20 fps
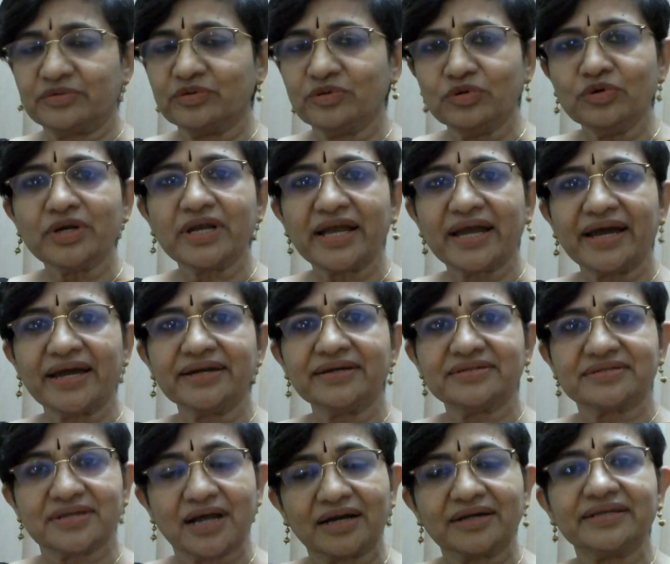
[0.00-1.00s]
to look at
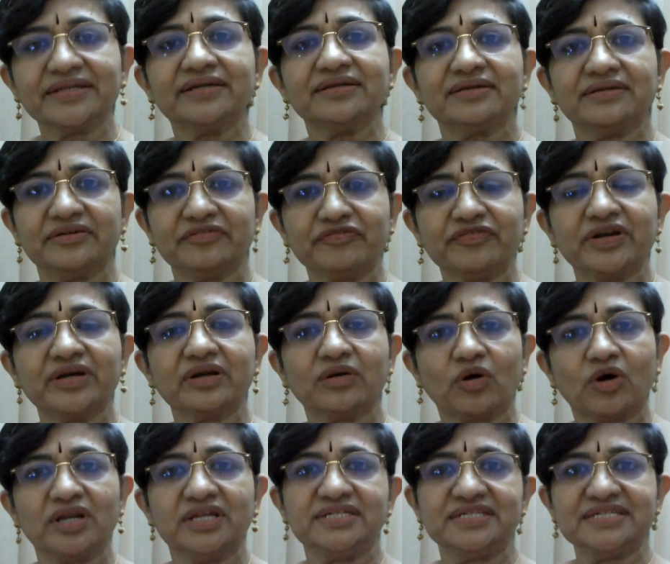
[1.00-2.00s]
starting different
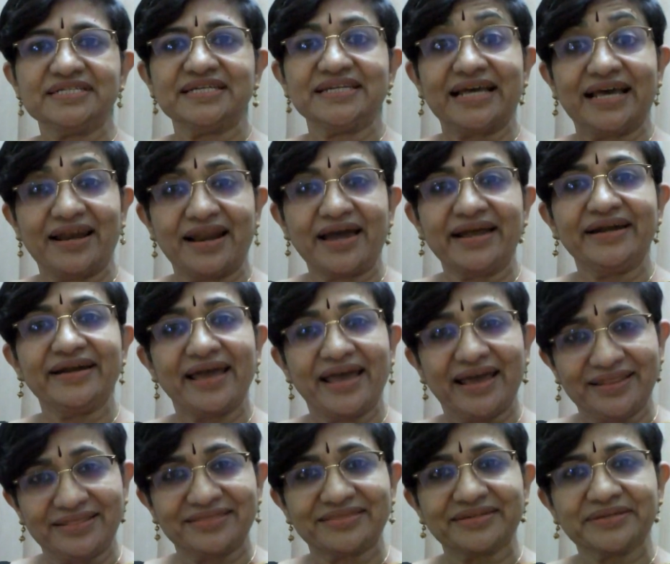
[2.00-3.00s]
colleges in allied
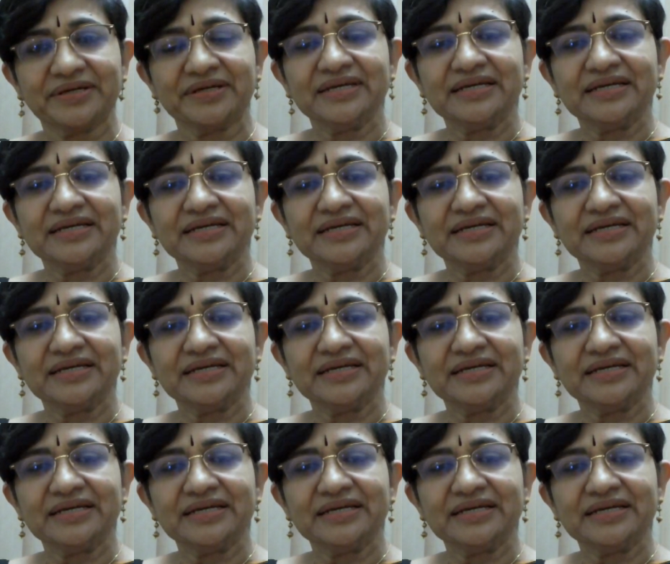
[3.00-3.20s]
health.